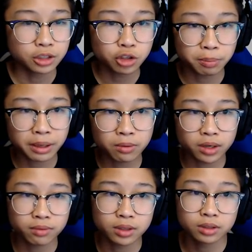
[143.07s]
You can pick
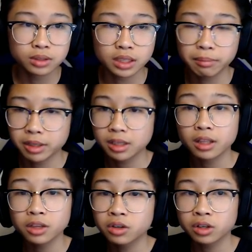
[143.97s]
one of those, and
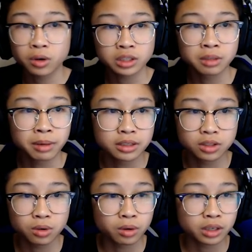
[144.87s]
basically you can
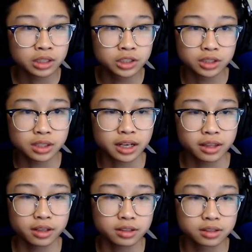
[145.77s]
customize your quirk just
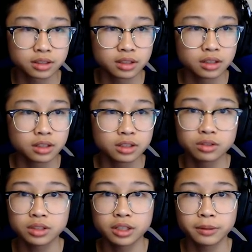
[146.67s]
like this.
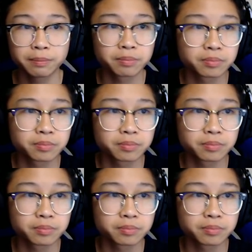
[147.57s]
You see?